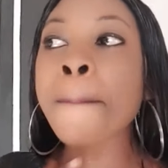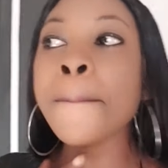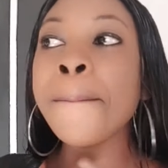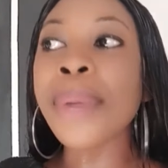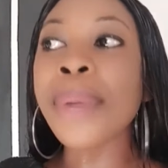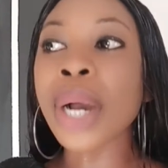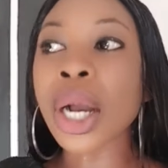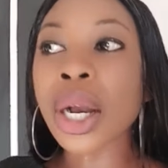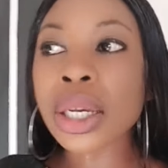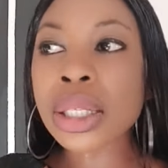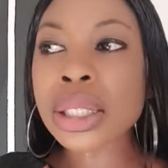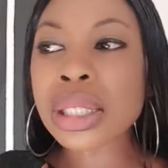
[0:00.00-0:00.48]

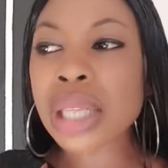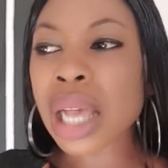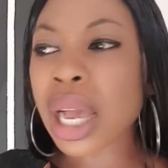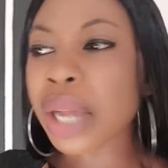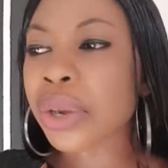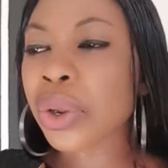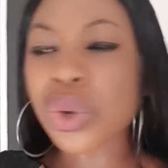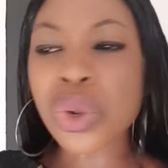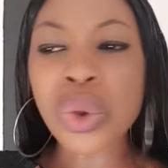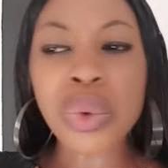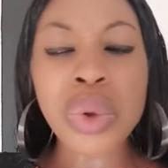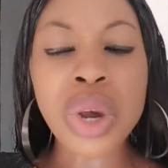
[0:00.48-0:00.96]
But
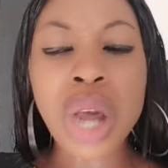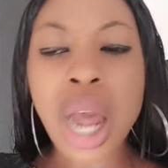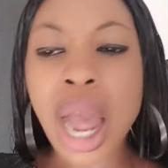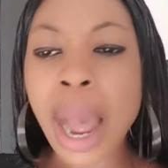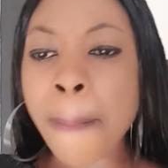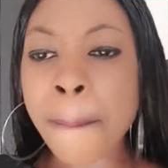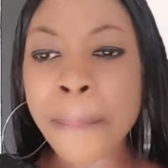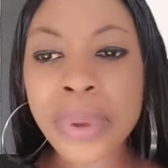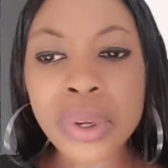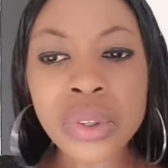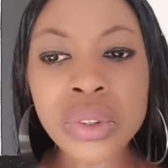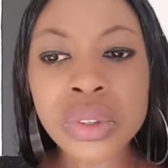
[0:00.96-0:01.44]
I don't know what
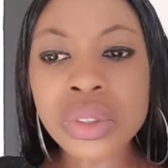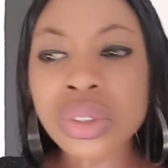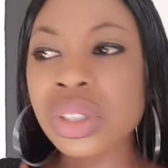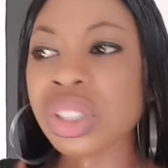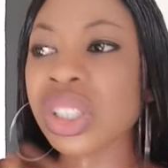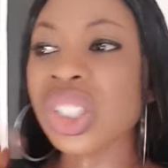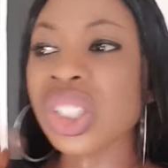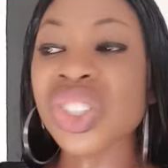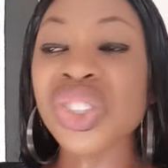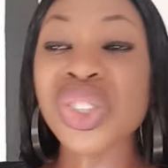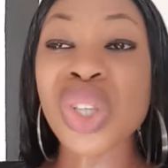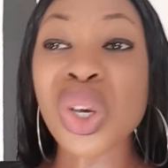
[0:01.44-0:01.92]
happened.
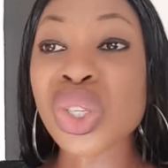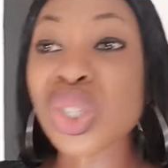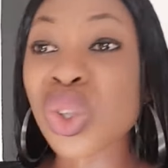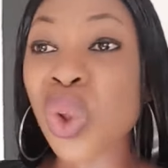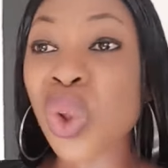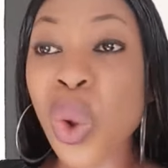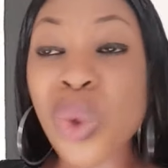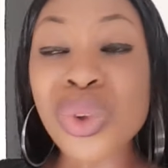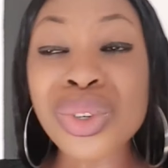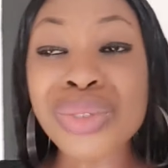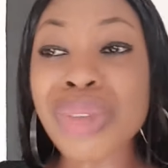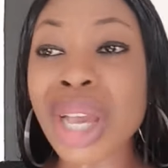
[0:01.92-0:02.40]
He
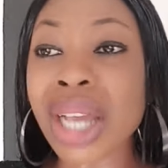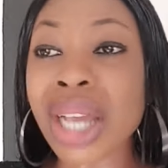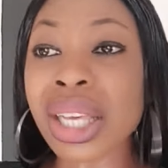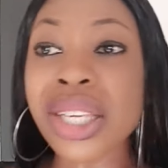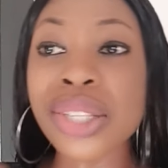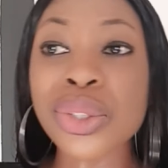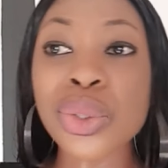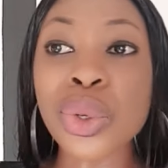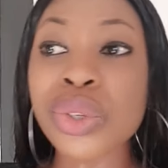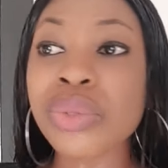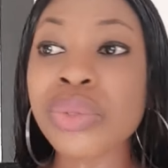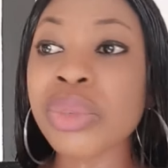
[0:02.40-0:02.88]
just called me
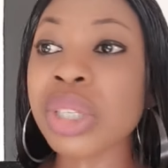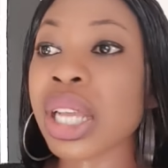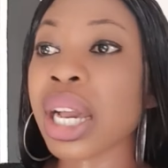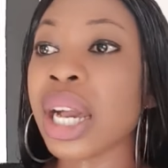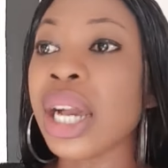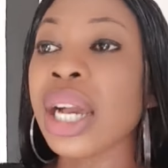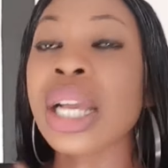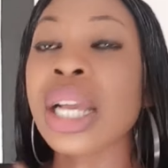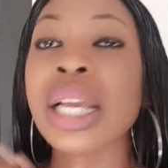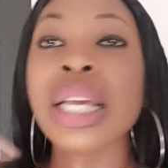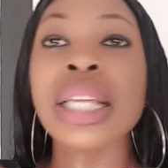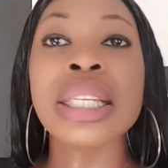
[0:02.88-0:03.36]
and he told me
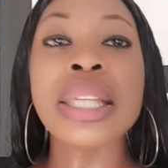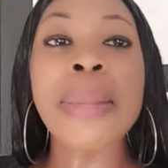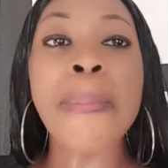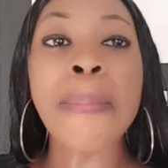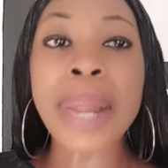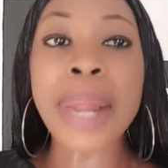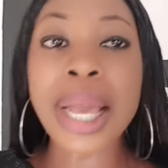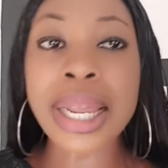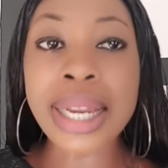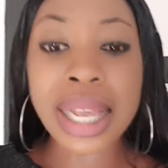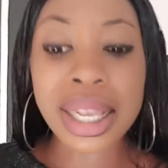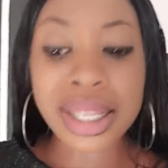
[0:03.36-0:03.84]
that the
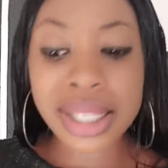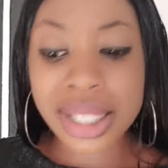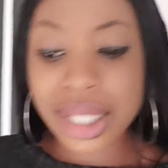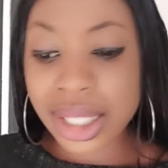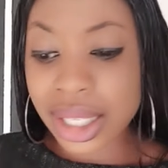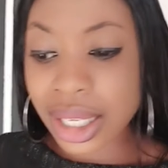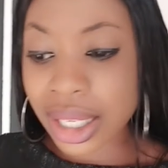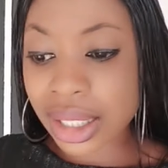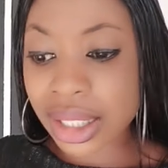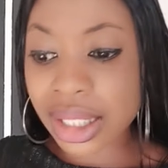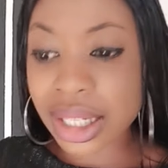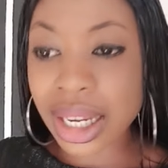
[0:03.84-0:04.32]
plan has
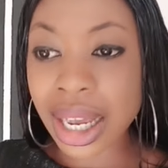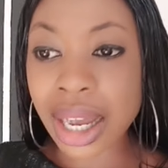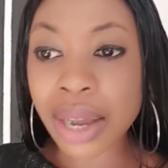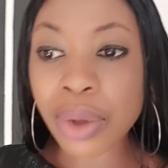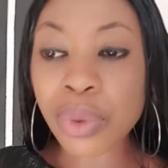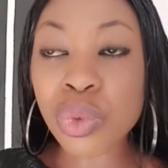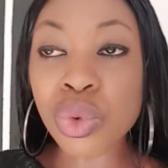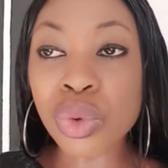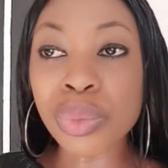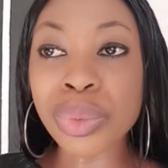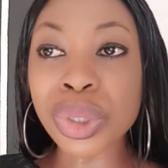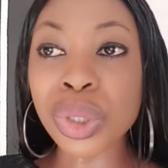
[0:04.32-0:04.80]
changed,
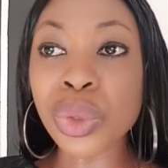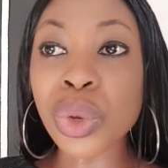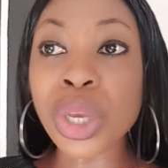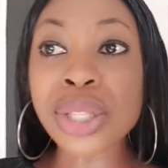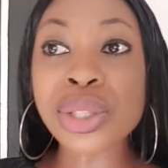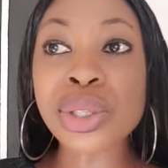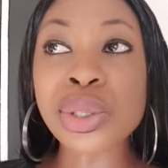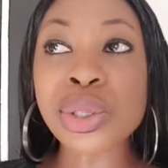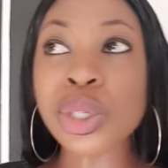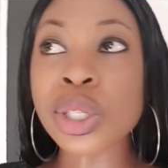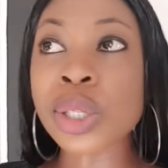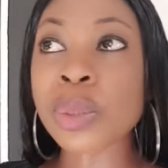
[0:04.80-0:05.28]
that we'll be
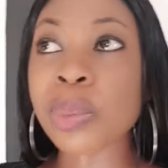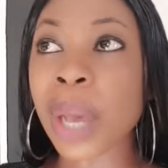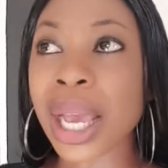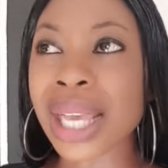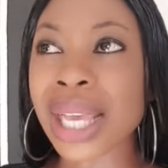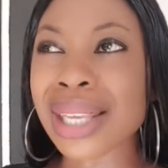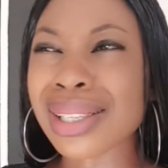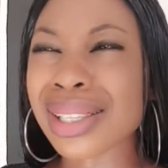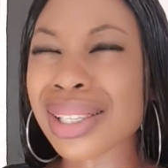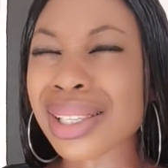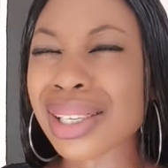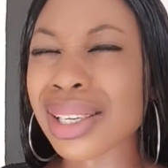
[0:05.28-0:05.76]
going to
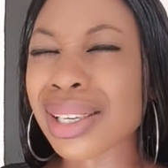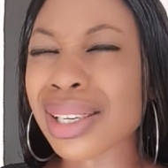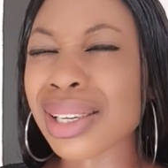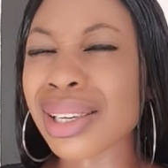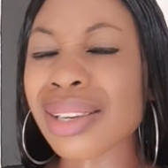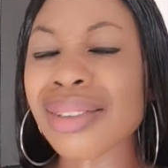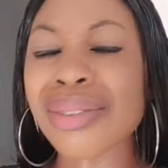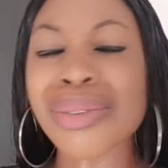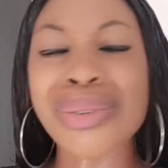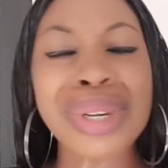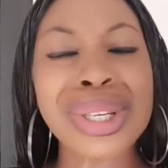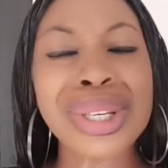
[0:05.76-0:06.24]

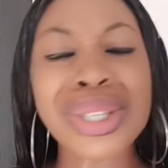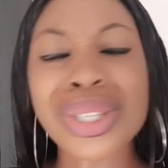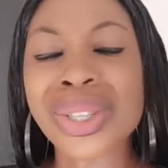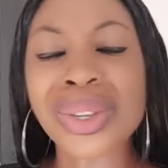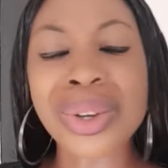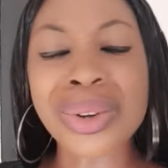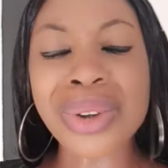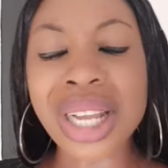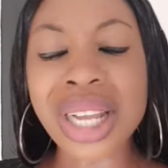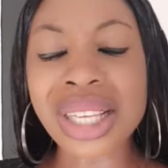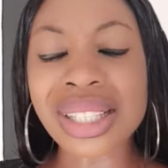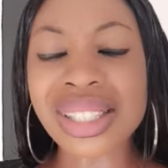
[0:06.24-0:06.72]
Spicy
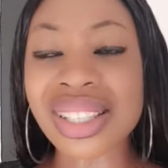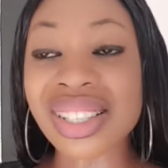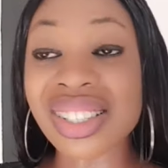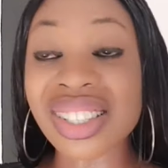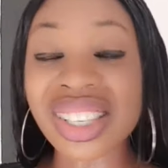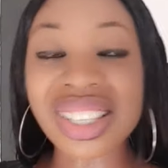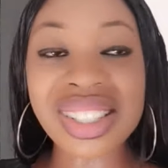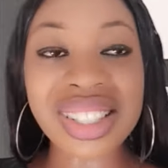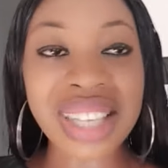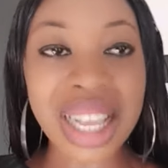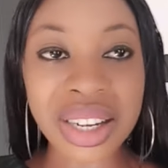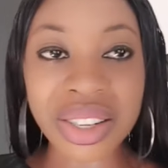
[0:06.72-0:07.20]
Restaurant.
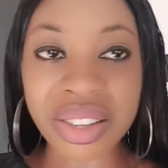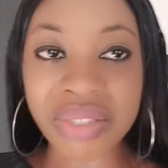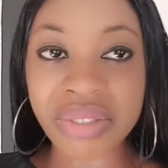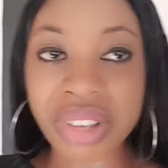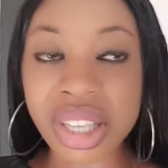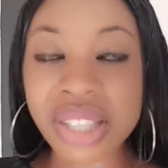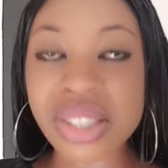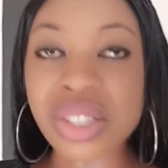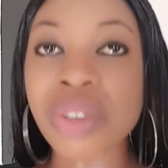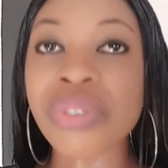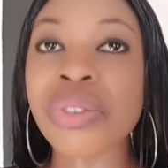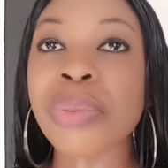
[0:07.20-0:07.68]
It's inside the
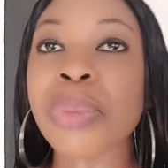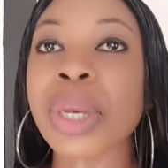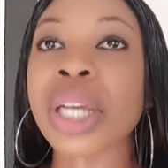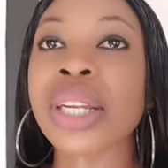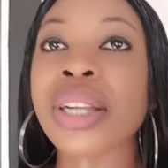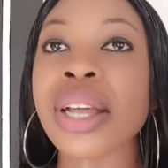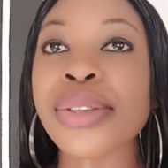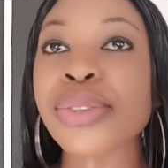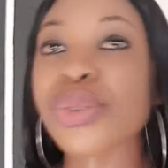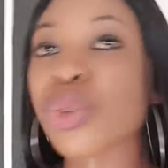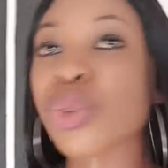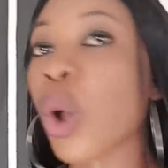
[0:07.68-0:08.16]
University of
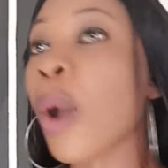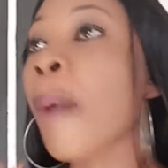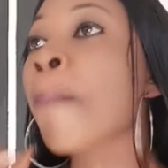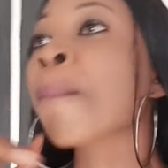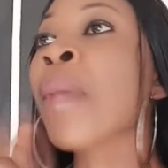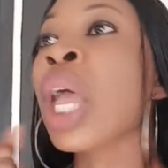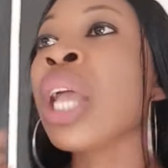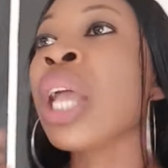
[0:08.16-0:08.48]
Ibadan as well.